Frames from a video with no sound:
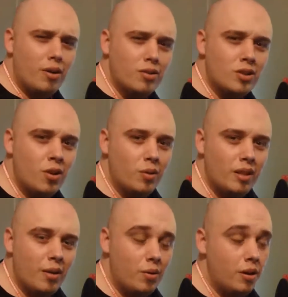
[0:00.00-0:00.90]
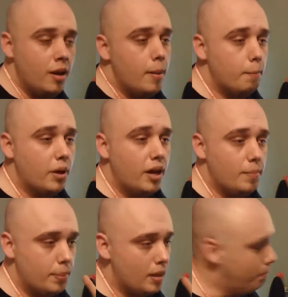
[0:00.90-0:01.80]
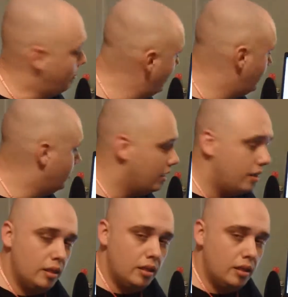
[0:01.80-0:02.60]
I was going with that one. But basically,